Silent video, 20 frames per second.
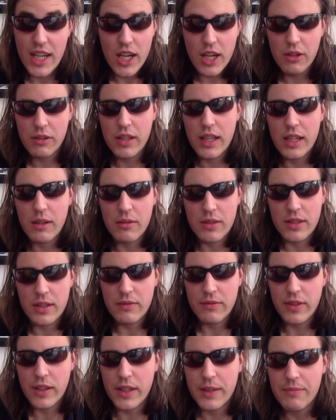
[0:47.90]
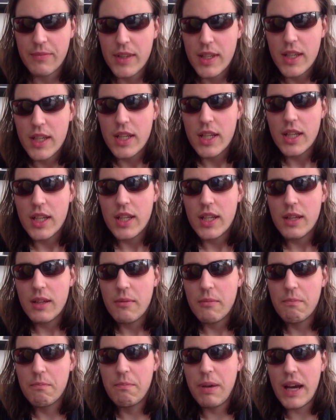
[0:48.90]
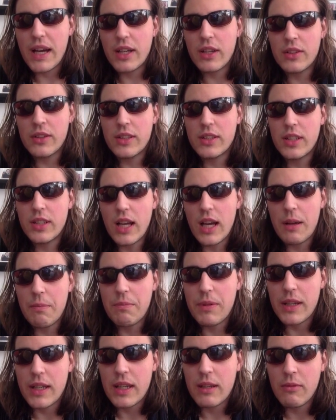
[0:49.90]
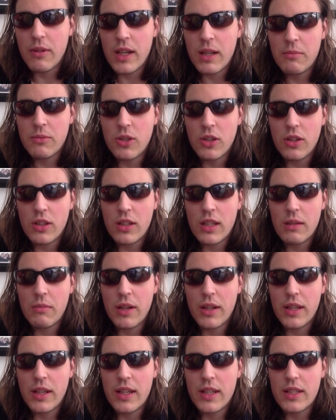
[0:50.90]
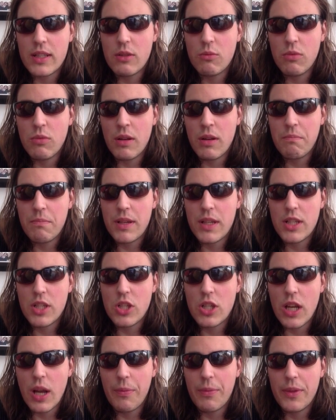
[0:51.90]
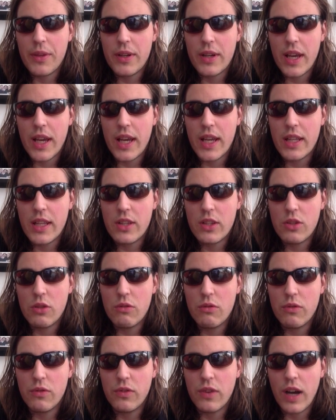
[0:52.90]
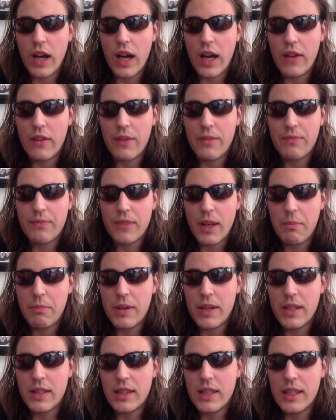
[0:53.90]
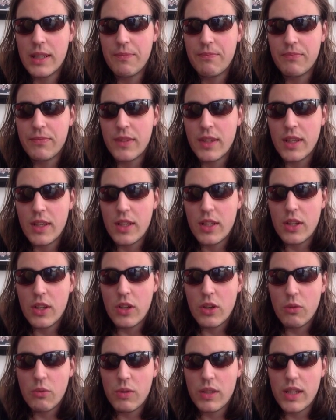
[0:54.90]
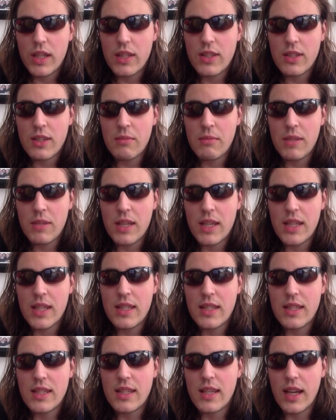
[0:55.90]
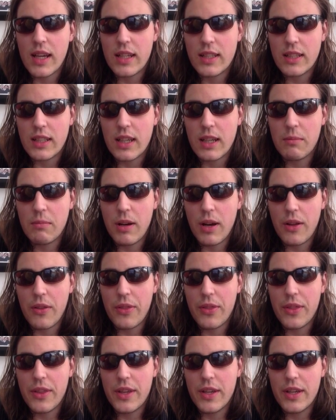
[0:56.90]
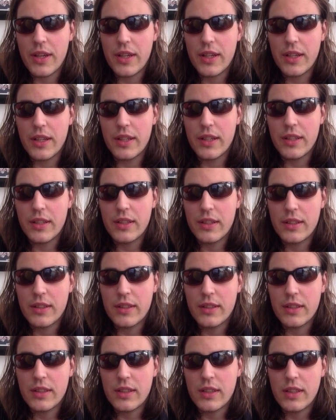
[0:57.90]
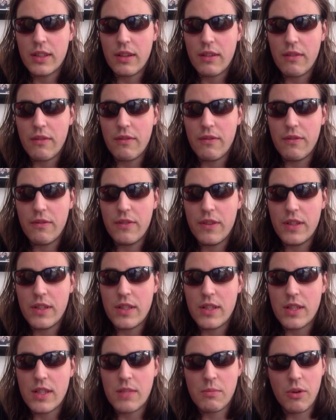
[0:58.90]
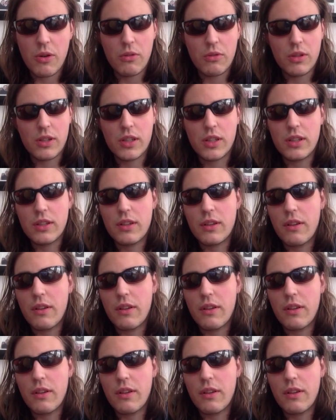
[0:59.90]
Okay, that wasn't funny. Back on the topic, what I'm talking about here is the One Piece chapter 825. Apparently, we get some insight about the Vinsmoke